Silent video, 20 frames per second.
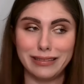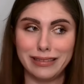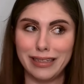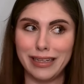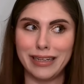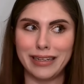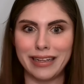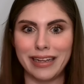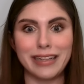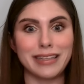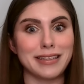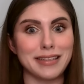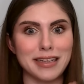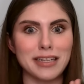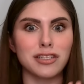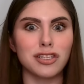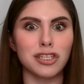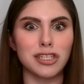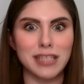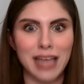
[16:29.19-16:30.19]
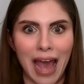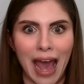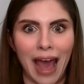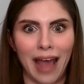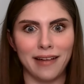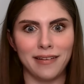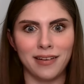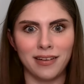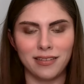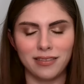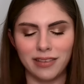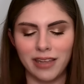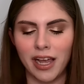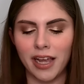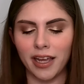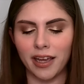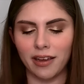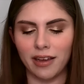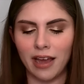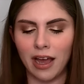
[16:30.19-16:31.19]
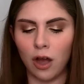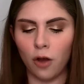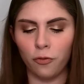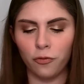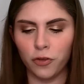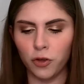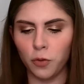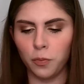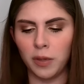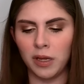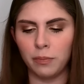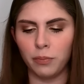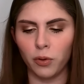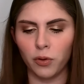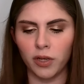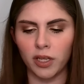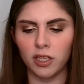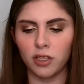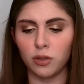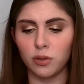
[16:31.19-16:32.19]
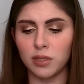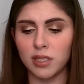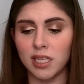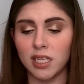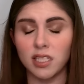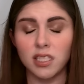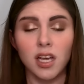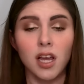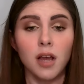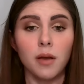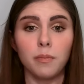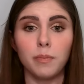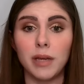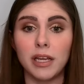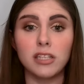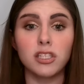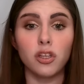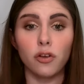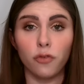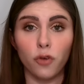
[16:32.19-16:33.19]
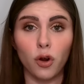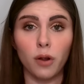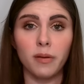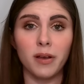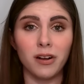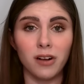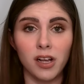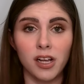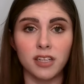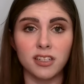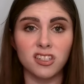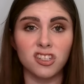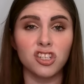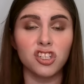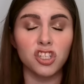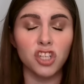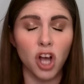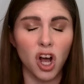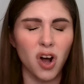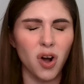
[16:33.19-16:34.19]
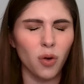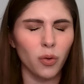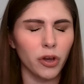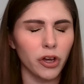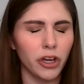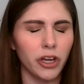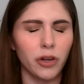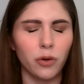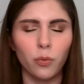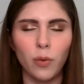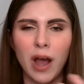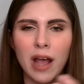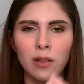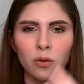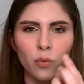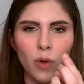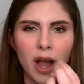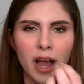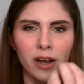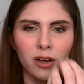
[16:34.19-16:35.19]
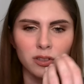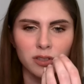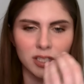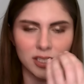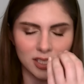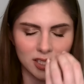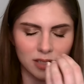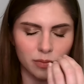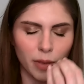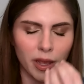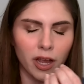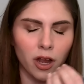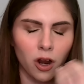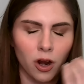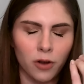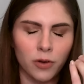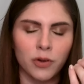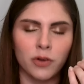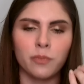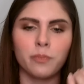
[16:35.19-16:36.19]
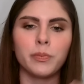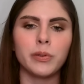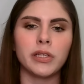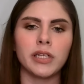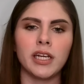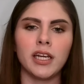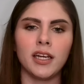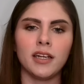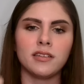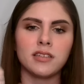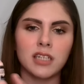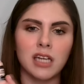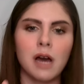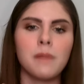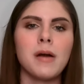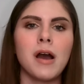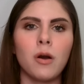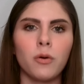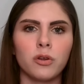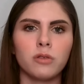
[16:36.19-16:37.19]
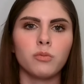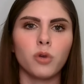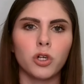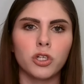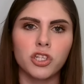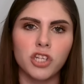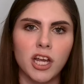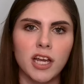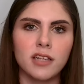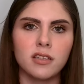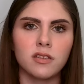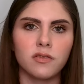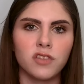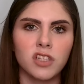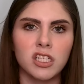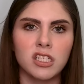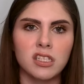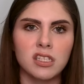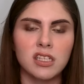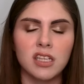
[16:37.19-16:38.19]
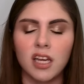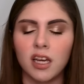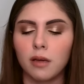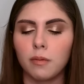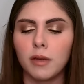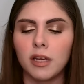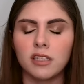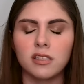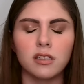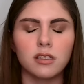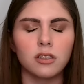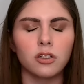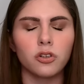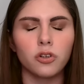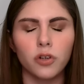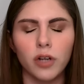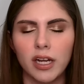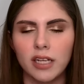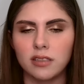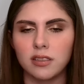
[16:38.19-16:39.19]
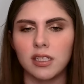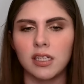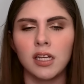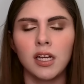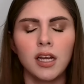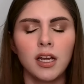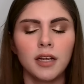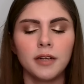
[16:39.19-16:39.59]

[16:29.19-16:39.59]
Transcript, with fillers: it, it's, it's sad, like how few people can use this because the formula is so good. Wet n Wild, this is my ardent plea to come out with more shades of this stick because it's crazy.